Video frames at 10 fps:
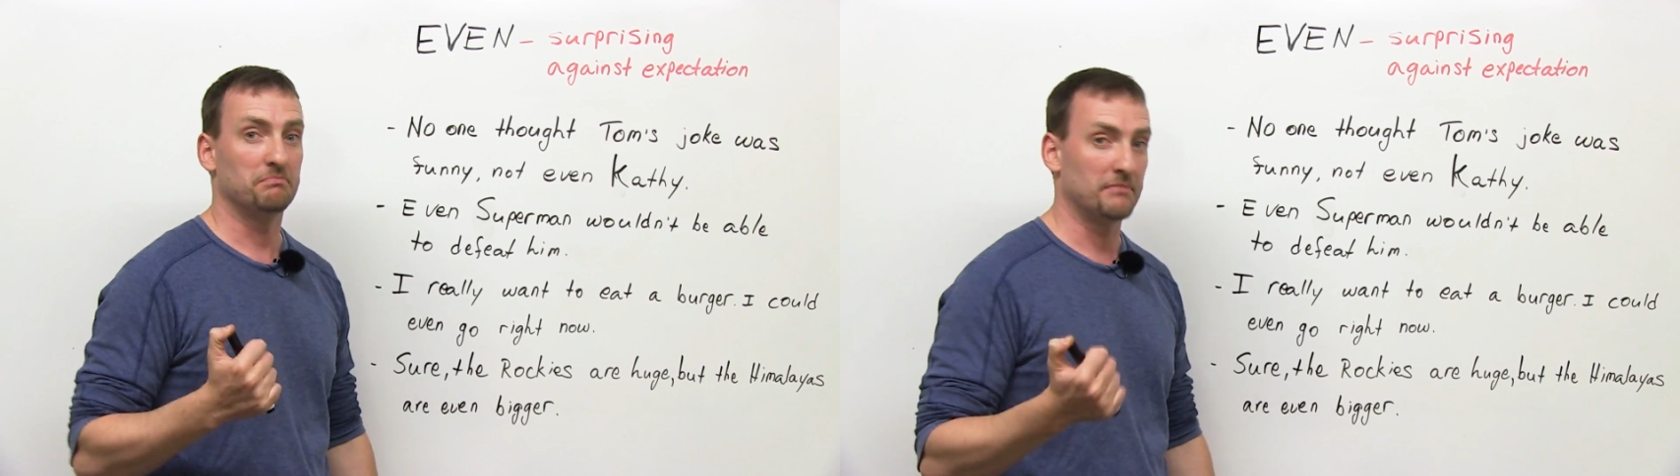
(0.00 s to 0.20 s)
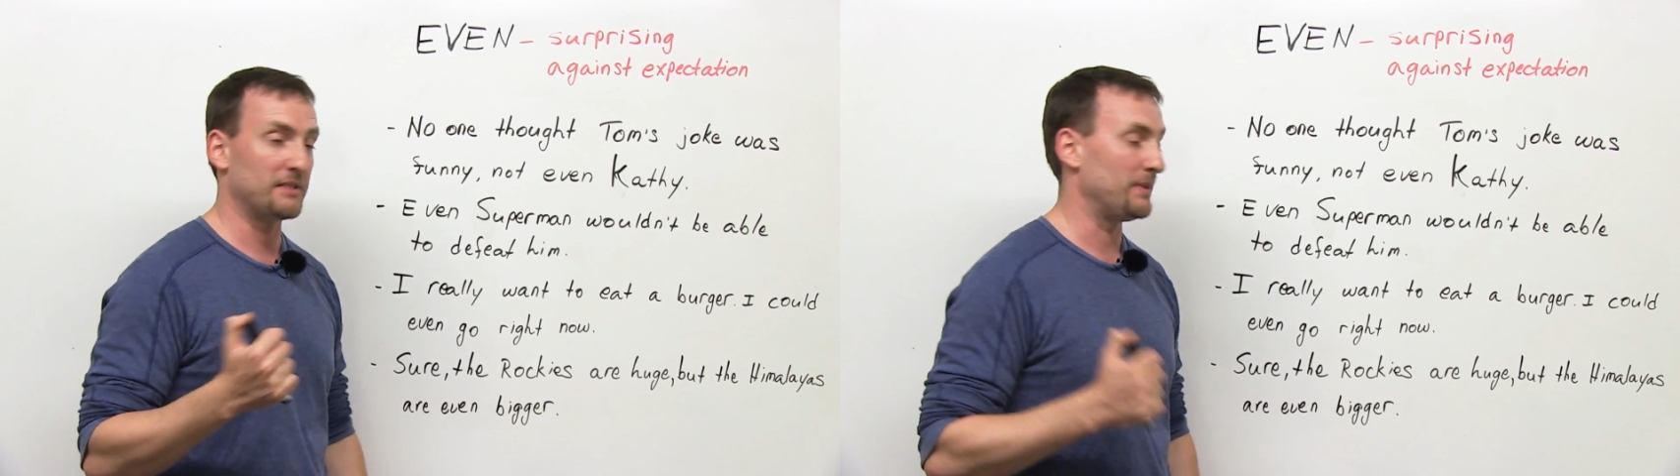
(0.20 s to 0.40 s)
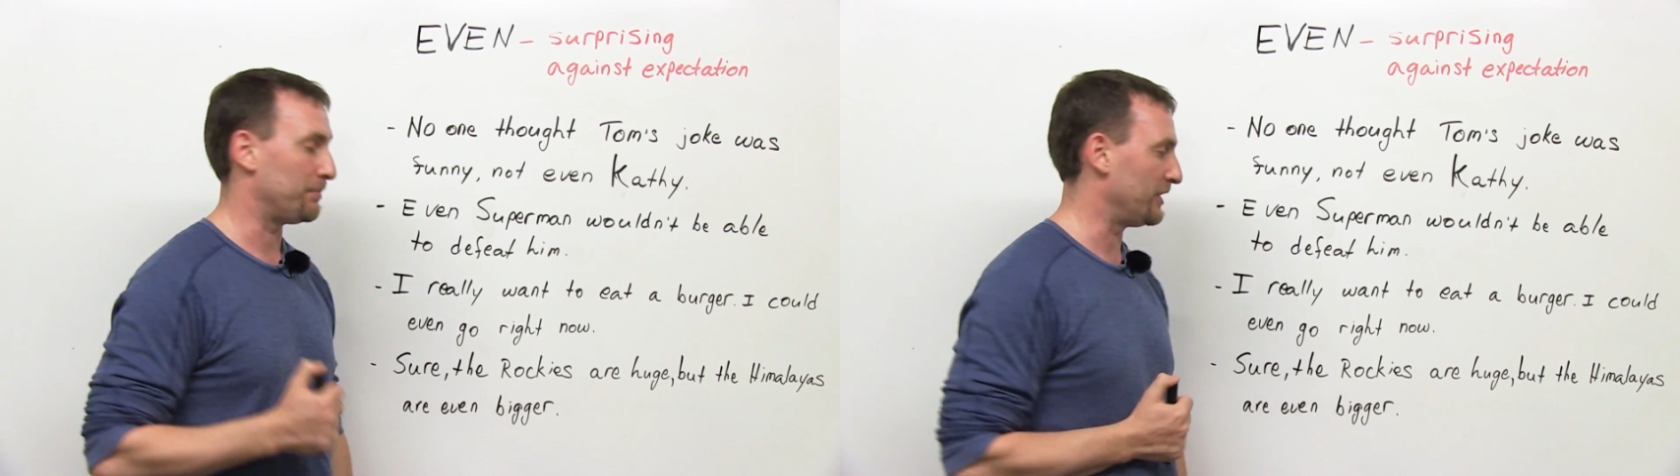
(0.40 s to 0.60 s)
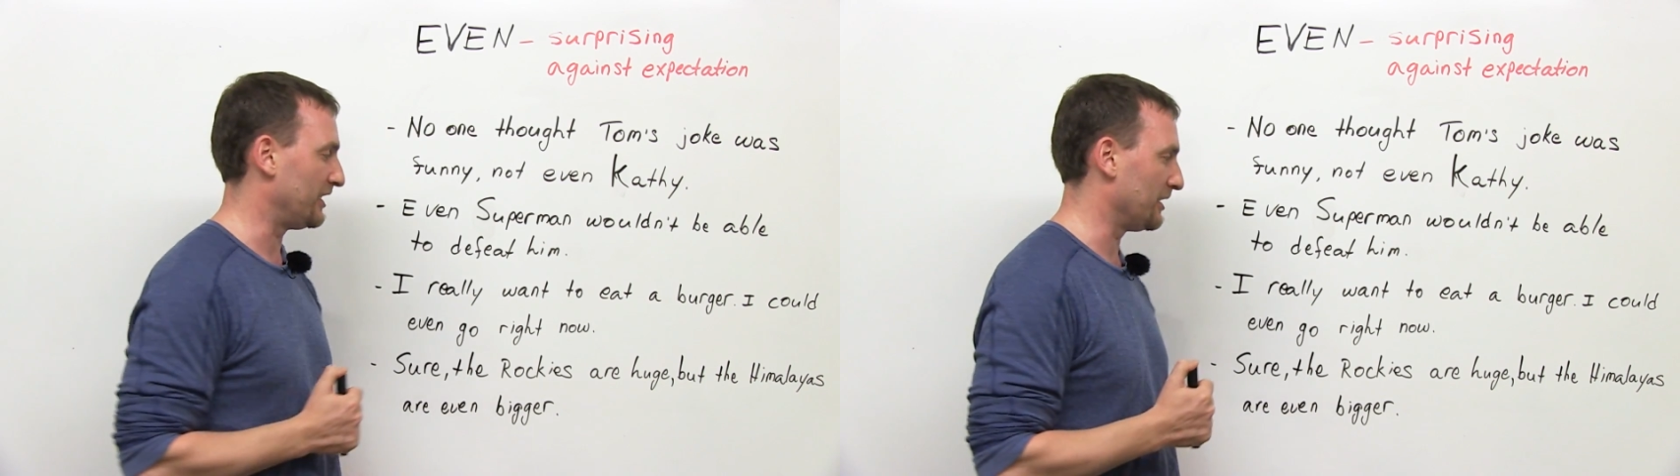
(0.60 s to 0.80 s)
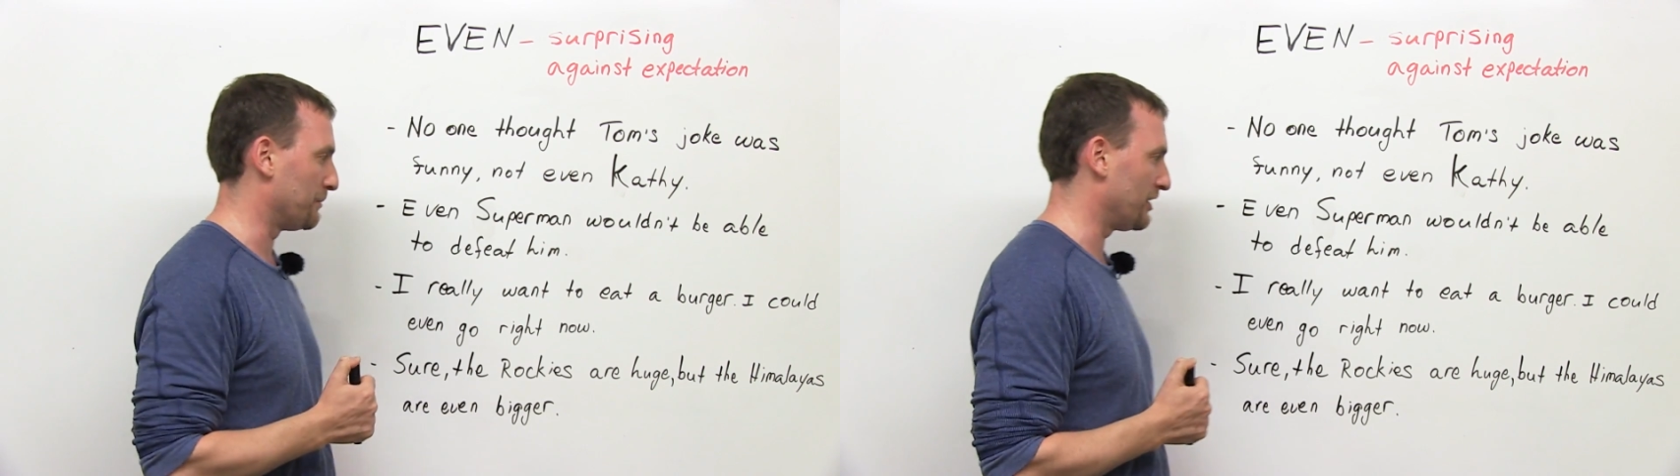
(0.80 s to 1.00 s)
Must be a pretty
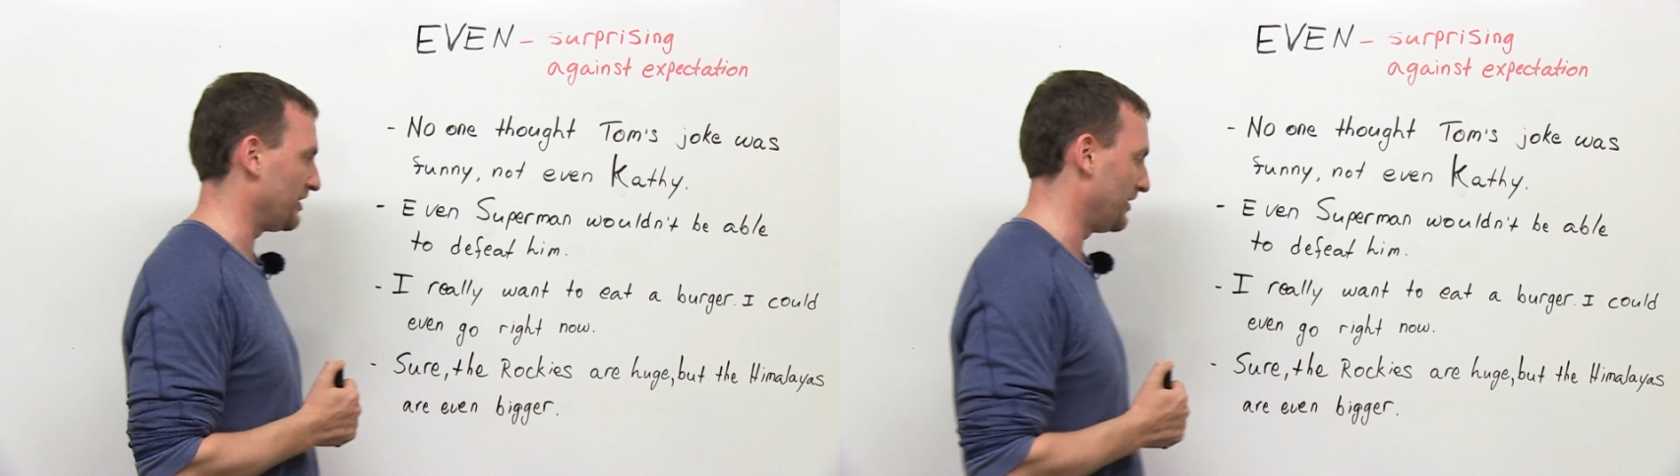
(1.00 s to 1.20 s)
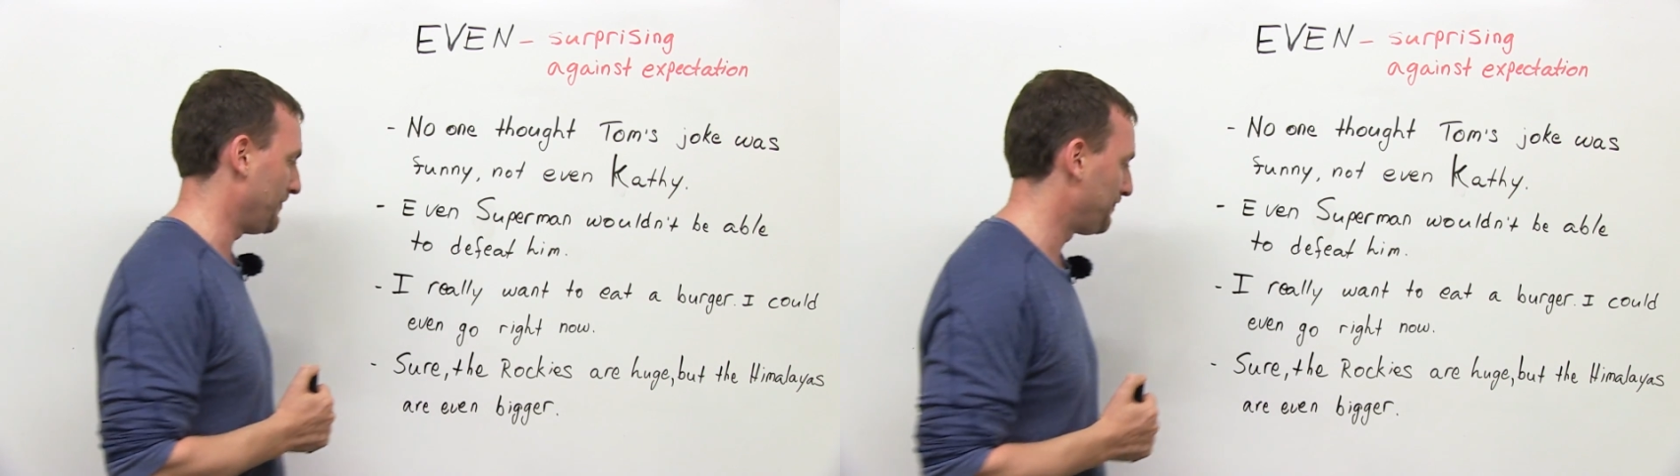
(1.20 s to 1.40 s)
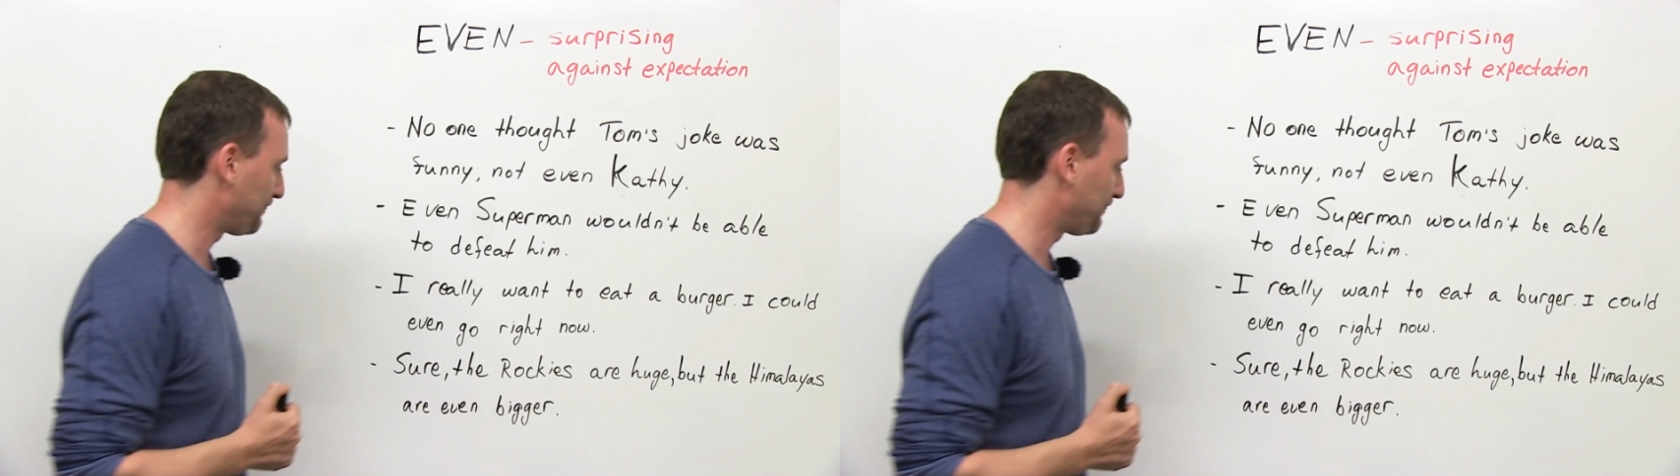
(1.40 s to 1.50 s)
good burger.